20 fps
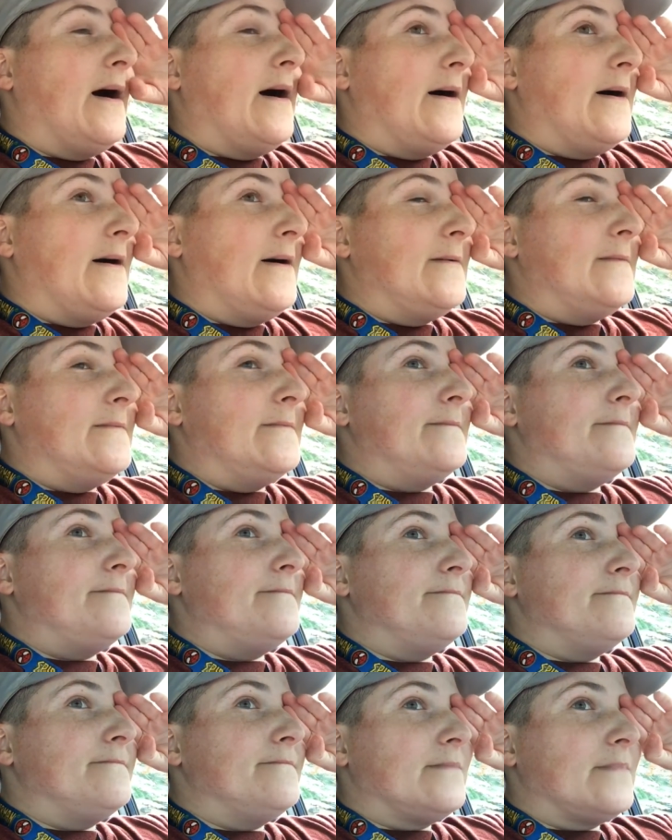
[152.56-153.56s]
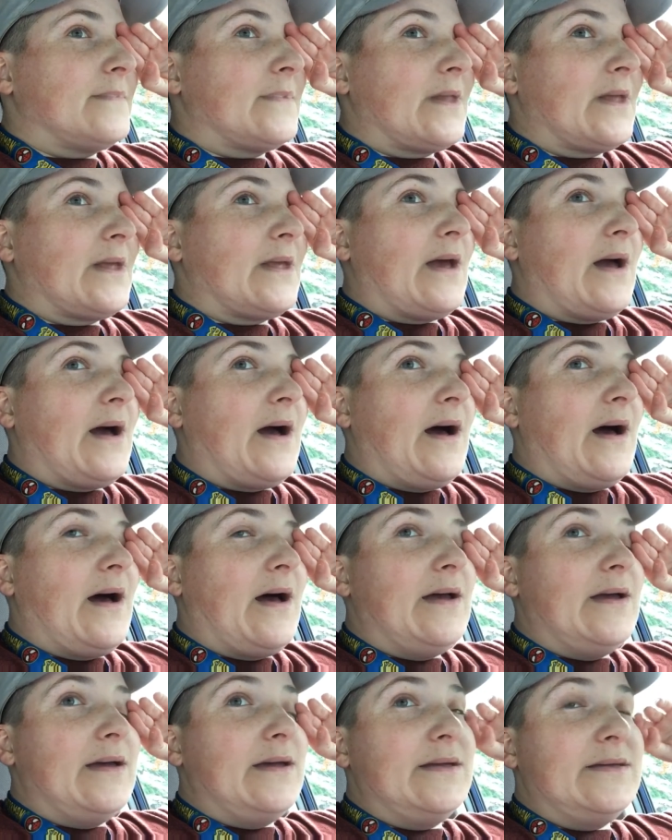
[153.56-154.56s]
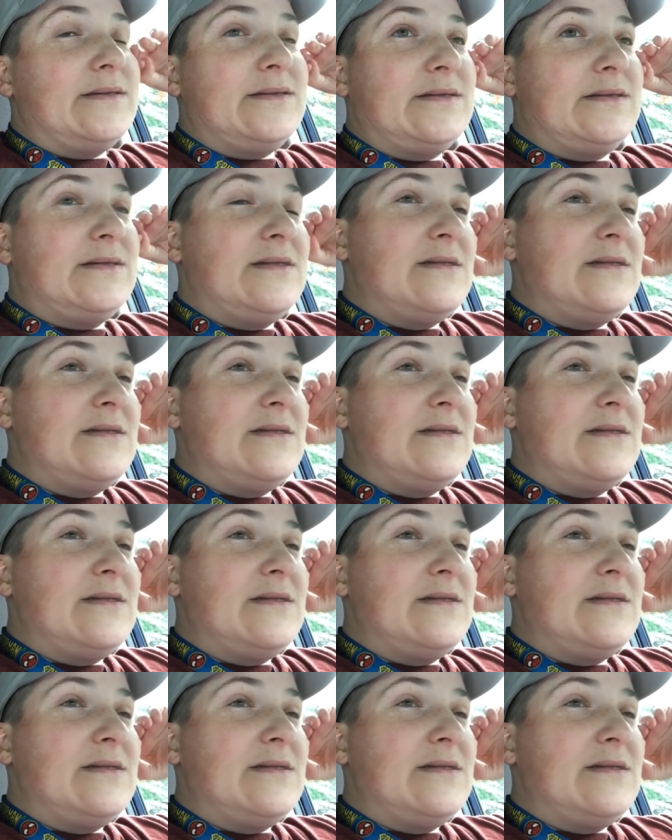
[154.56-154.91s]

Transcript: Um, I